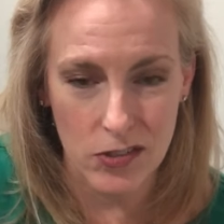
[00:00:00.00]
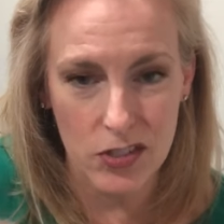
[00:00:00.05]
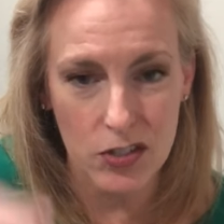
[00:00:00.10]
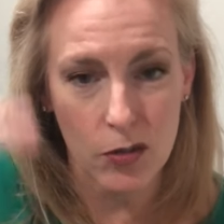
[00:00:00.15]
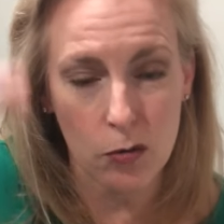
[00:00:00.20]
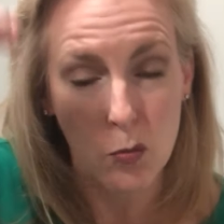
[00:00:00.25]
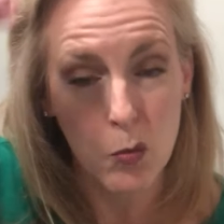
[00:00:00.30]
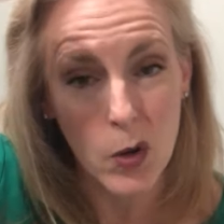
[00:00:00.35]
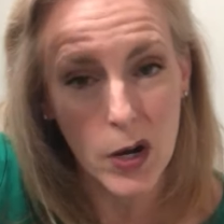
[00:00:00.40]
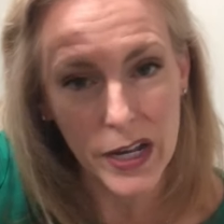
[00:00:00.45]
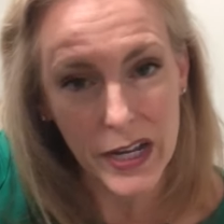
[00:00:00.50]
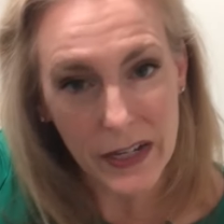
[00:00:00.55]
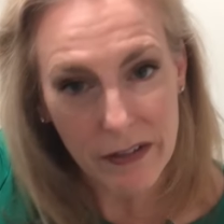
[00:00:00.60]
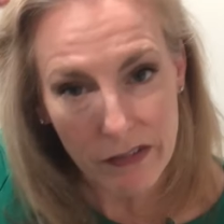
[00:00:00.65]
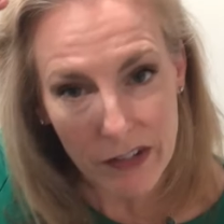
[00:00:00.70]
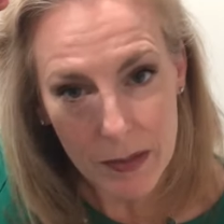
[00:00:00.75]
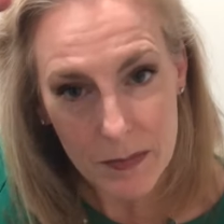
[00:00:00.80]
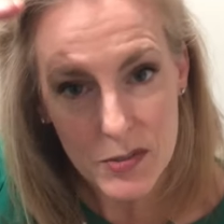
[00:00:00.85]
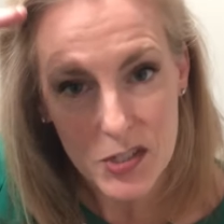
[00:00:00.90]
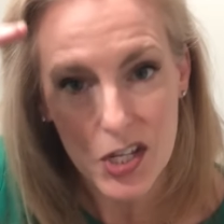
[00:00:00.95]
So working
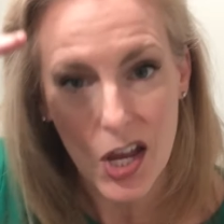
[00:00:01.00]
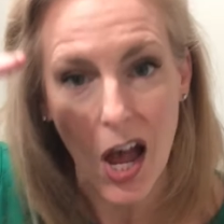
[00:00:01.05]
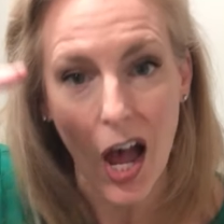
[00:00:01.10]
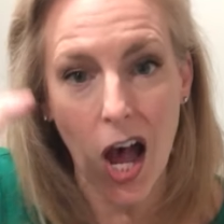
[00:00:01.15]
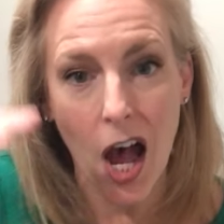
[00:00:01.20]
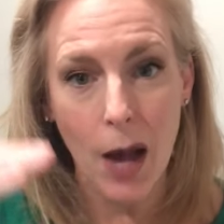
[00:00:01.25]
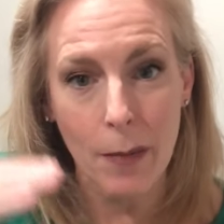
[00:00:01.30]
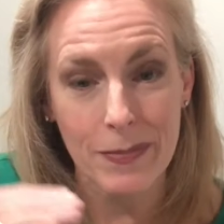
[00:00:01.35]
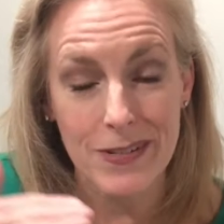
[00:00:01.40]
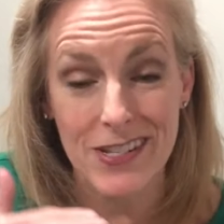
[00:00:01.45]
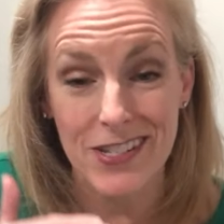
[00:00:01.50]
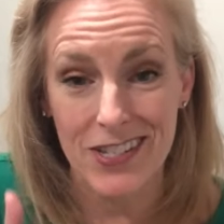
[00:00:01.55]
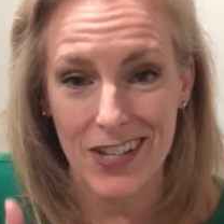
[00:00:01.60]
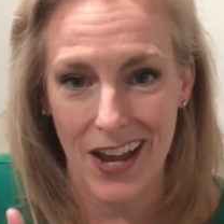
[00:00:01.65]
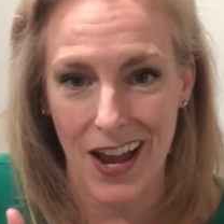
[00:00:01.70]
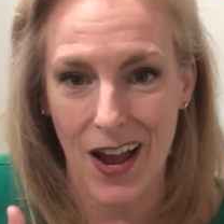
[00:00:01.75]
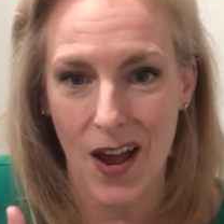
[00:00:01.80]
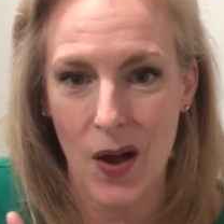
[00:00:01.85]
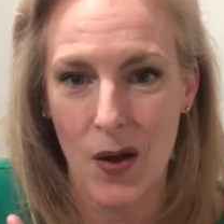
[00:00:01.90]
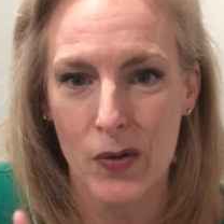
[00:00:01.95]
from top
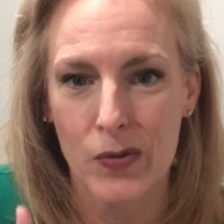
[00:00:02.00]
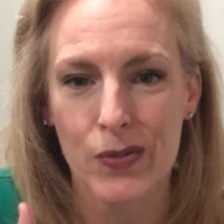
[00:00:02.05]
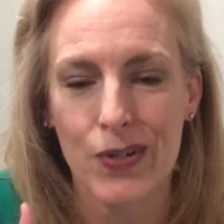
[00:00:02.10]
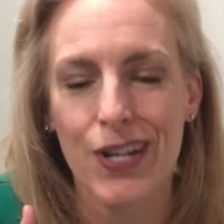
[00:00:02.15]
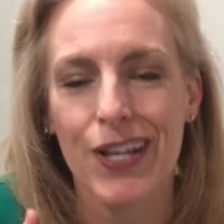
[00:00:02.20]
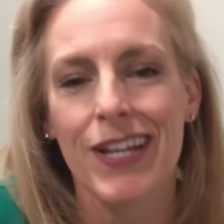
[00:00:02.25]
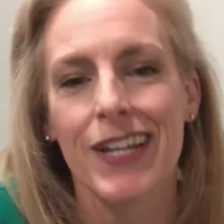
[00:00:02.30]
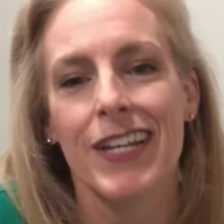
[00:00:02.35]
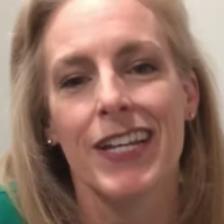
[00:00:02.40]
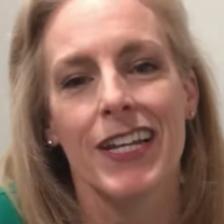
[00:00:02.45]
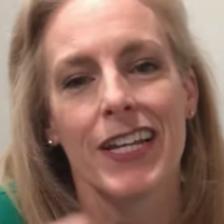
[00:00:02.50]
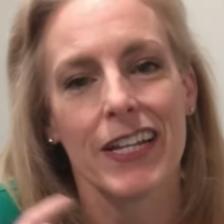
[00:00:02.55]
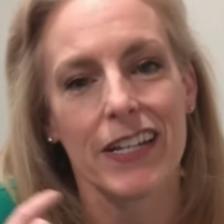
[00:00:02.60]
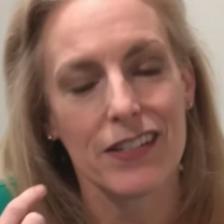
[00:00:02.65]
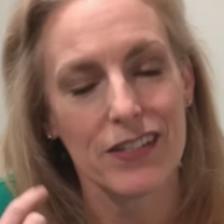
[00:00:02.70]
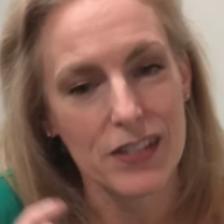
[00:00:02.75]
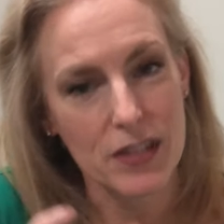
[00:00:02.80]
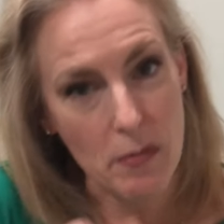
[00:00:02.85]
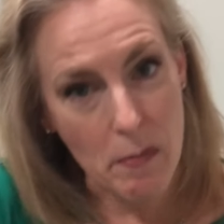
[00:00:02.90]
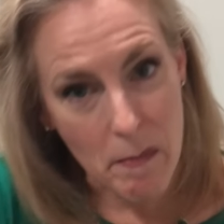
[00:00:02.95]
down
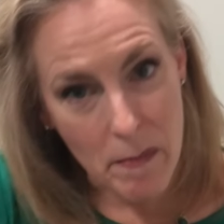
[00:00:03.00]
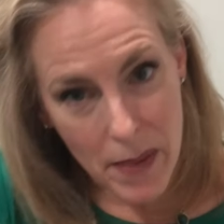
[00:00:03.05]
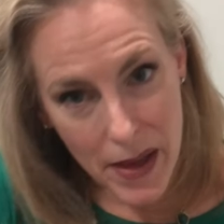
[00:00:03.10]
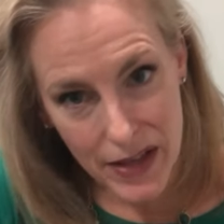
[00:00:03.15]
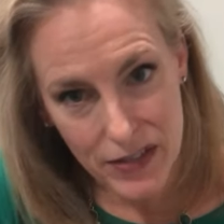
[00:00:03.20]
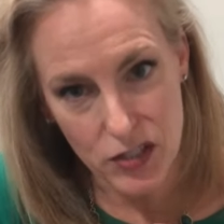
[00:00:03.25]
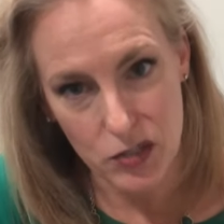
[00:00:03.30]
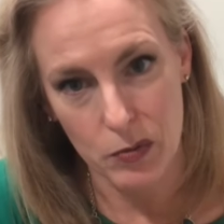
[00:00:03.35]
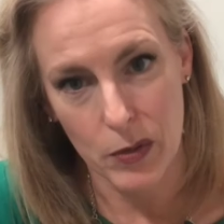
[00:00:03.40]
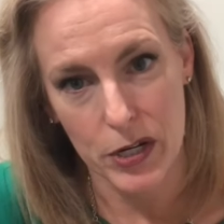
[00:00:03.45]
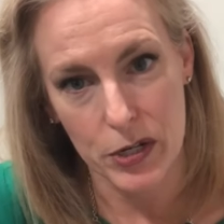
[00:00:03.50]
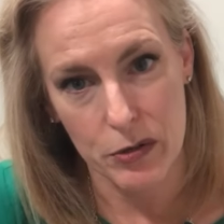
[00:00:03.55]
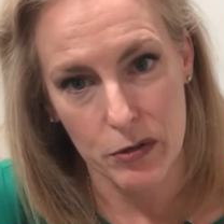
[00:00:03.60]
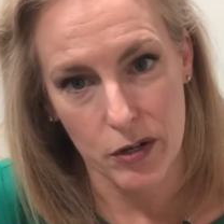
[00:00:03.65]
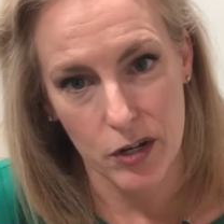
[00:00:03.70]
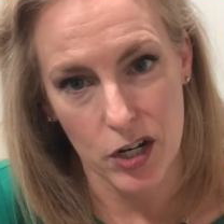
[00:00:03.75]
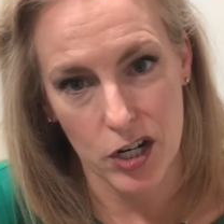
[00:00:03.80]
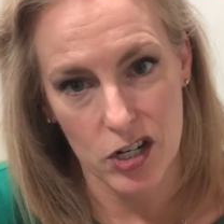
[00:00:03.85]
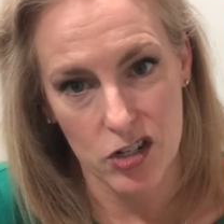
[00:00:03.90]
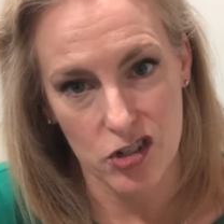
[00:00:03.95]
is the best way to
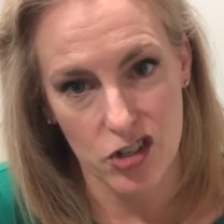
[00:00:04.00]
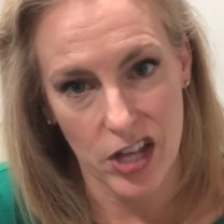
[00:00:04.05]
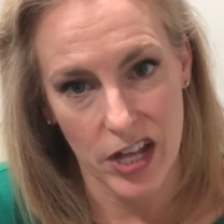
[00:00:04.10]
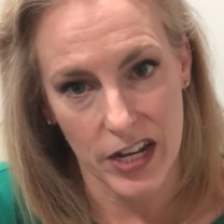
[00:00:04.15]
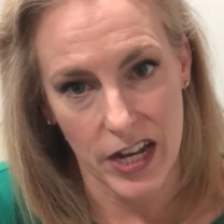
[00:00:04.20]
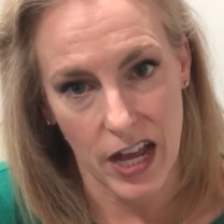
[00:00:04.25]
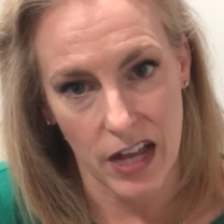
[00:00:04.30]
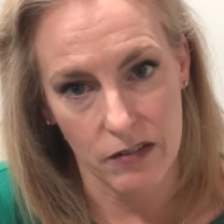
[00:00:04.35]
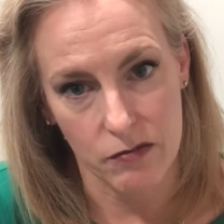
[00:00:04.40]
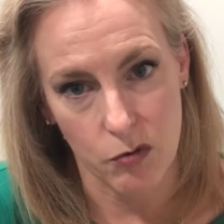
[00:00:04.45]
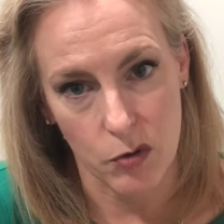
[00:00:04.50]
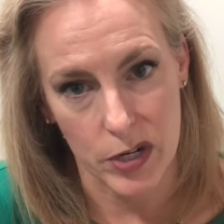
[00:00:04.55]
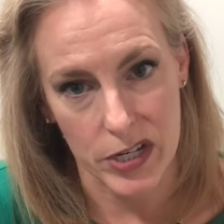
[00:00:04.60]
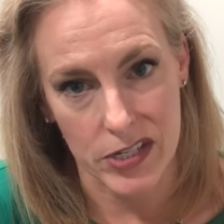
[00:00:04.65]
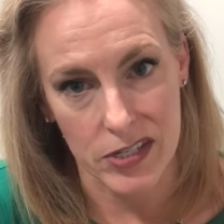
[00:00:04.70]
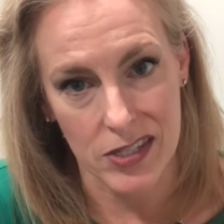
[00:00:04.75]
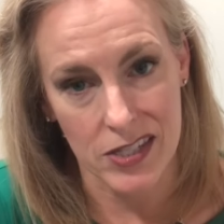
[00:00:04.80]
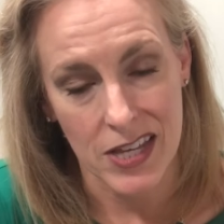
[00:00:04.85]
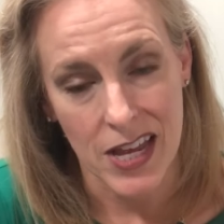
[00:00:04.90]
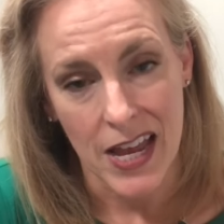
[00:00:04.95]
encourage that head
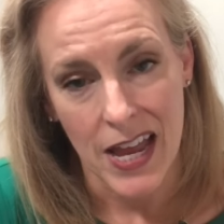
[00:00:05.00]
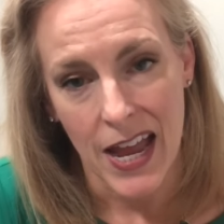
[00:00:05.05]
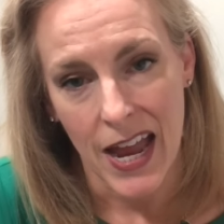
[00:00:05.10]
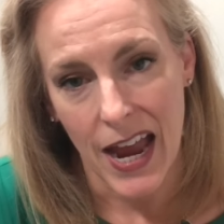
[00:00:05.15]
voice.